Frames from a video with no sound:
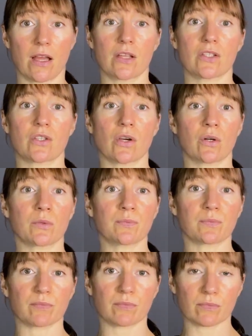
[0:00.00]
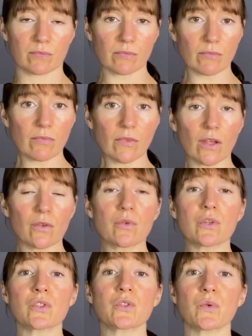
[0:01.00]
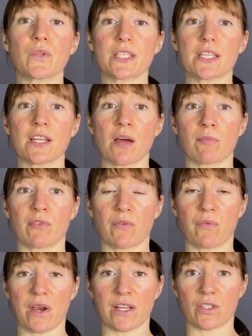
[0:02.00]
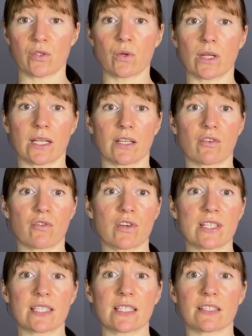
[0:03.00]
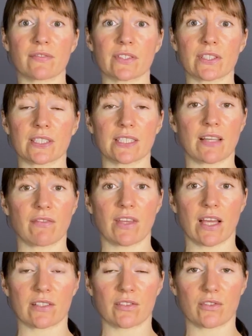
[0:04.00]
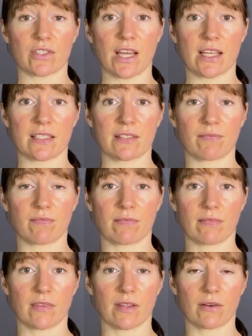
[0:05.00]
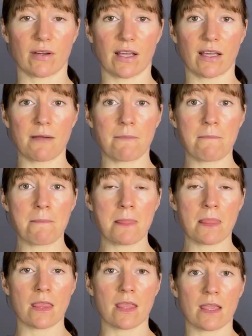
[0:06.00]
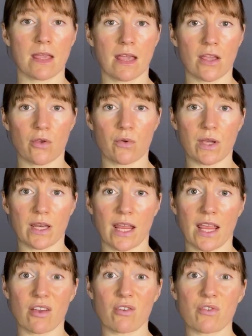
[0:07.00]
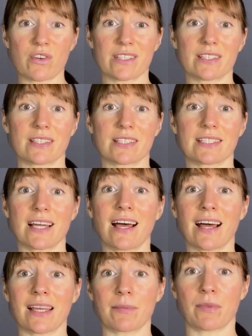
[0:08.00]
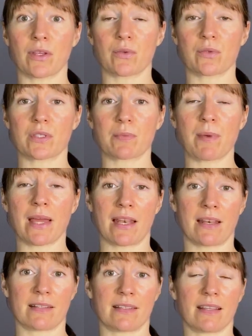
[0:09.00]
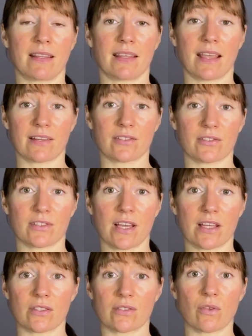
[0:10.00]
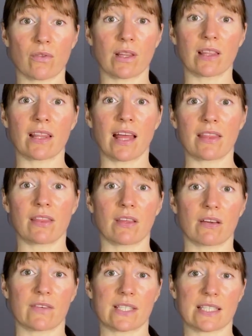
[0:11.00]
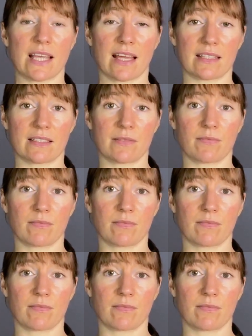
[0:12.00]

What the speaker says: So you can do this a number of ways. You can increase the difficulty of the exercise, okay? You can increase the time that you spend in the exercise, so the length of a set.